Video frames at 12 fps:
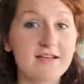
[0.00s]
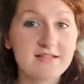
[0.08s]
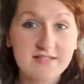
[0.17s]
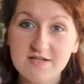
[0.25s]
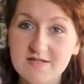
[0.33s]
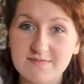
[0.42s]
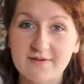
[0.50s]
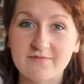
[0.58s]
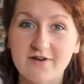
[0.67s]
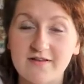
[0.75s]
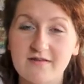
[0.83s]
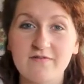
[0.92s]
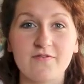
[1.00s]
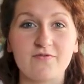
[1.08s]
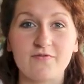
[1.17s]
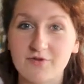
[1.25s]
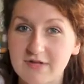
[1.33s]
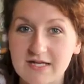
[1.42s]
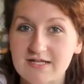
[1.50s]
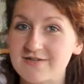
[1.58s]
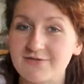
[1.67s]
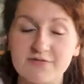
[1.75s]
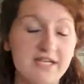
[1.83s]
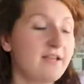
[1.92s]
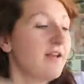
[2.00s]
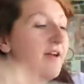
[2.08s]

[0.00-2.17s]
Excuse my father for rudely interrupting.